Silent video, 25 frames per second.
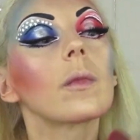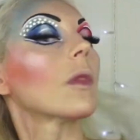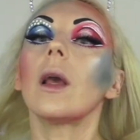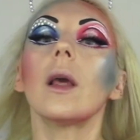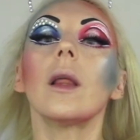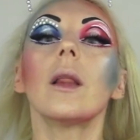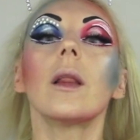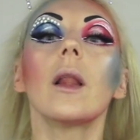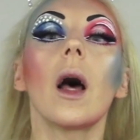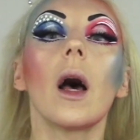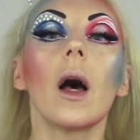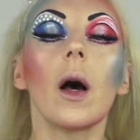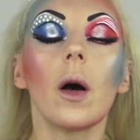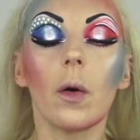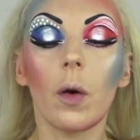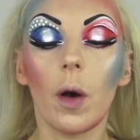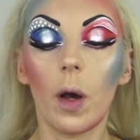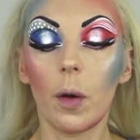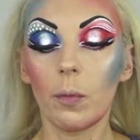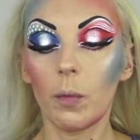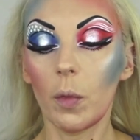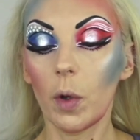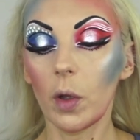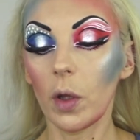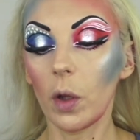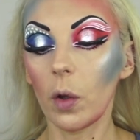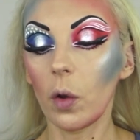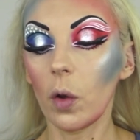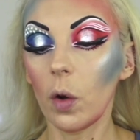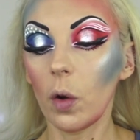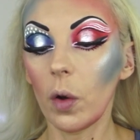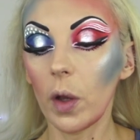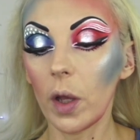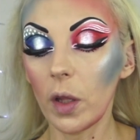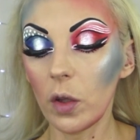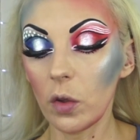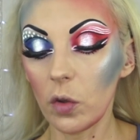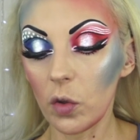And now I'm gonna
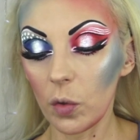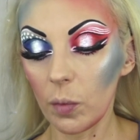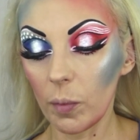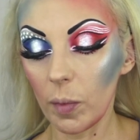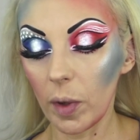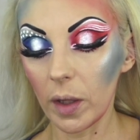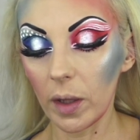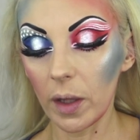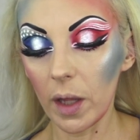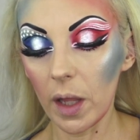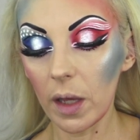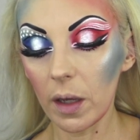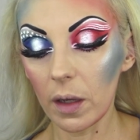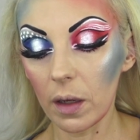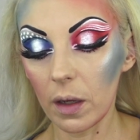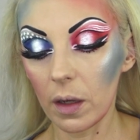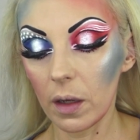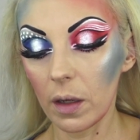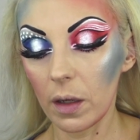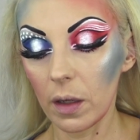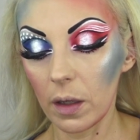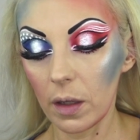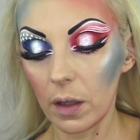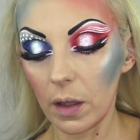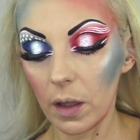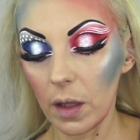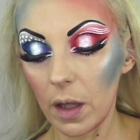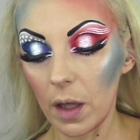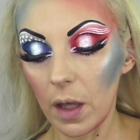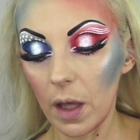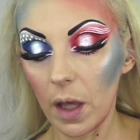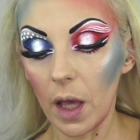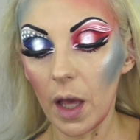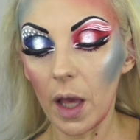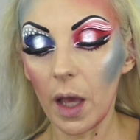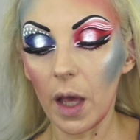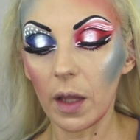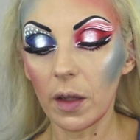go into my neck.
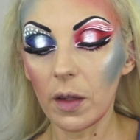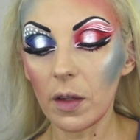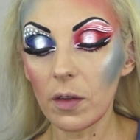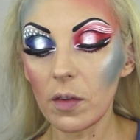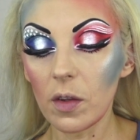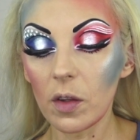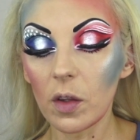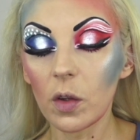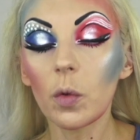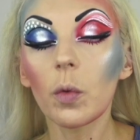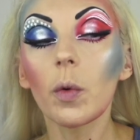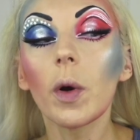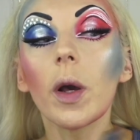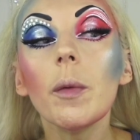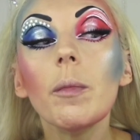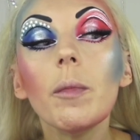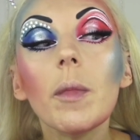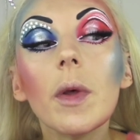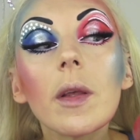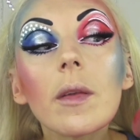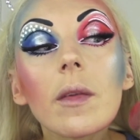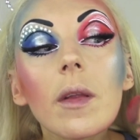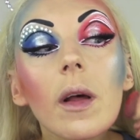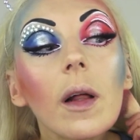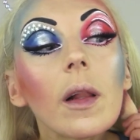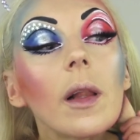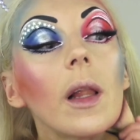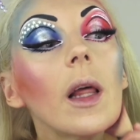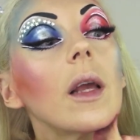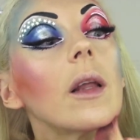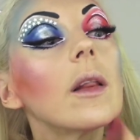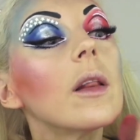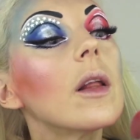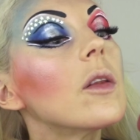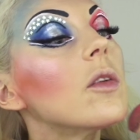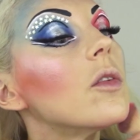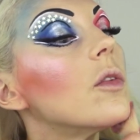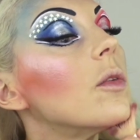And this is the way Missa, I
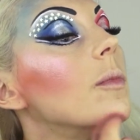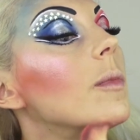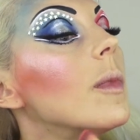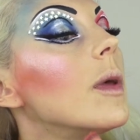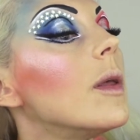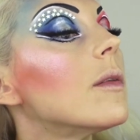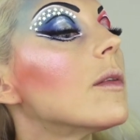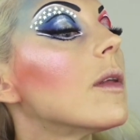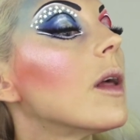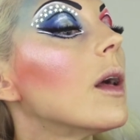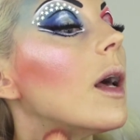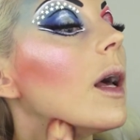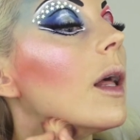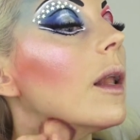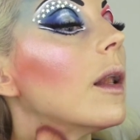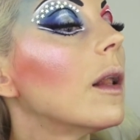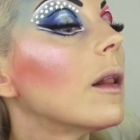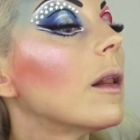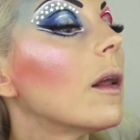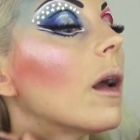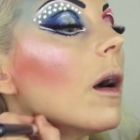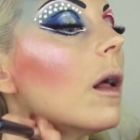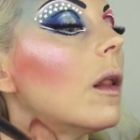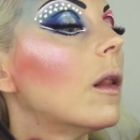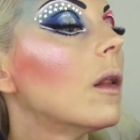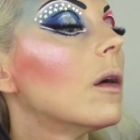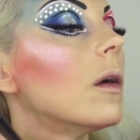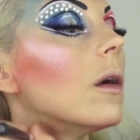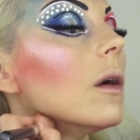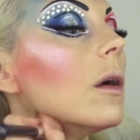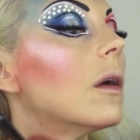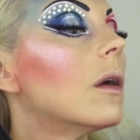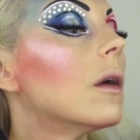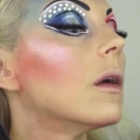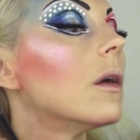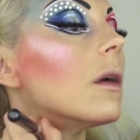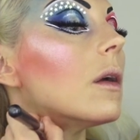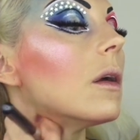like the Missa added color.
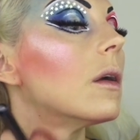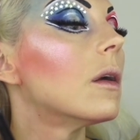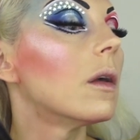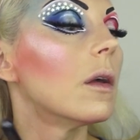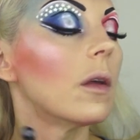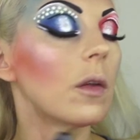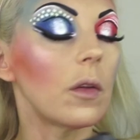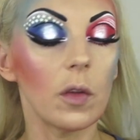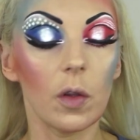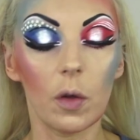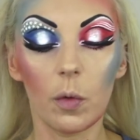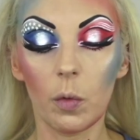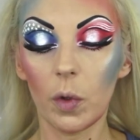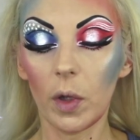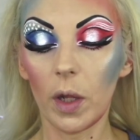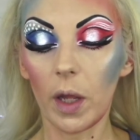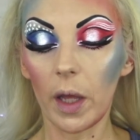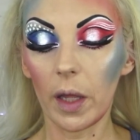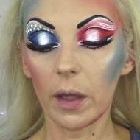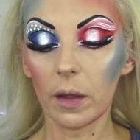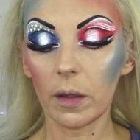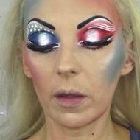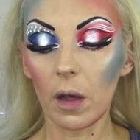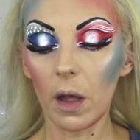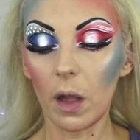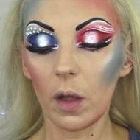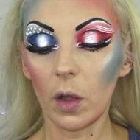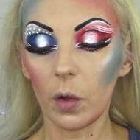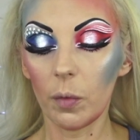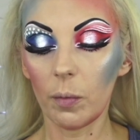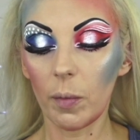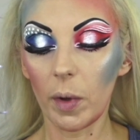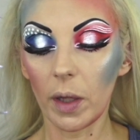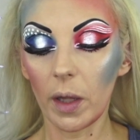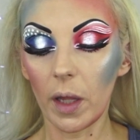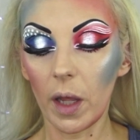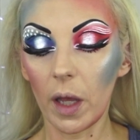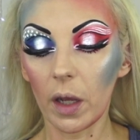So I wanna add color in
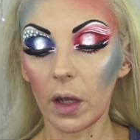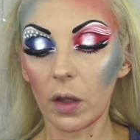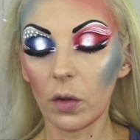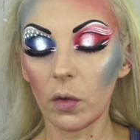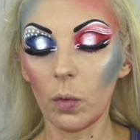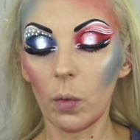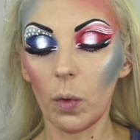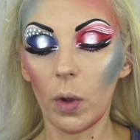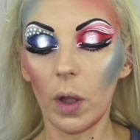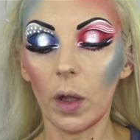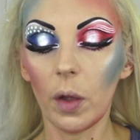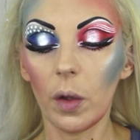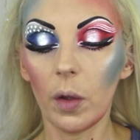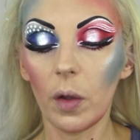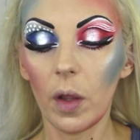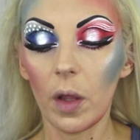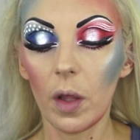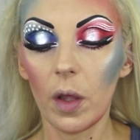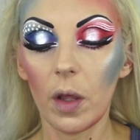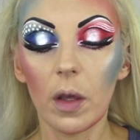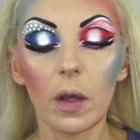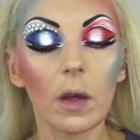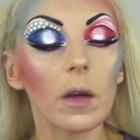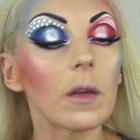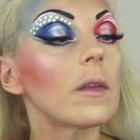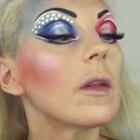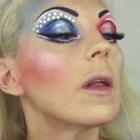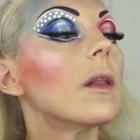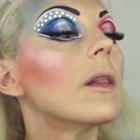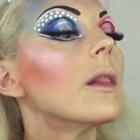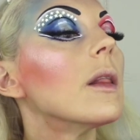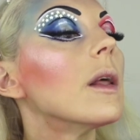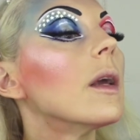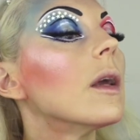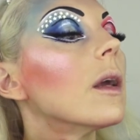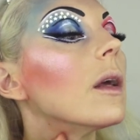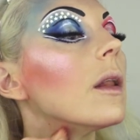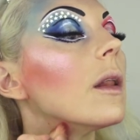my neck as well, because I
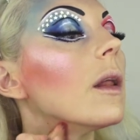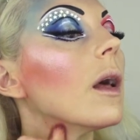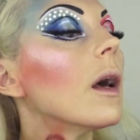think it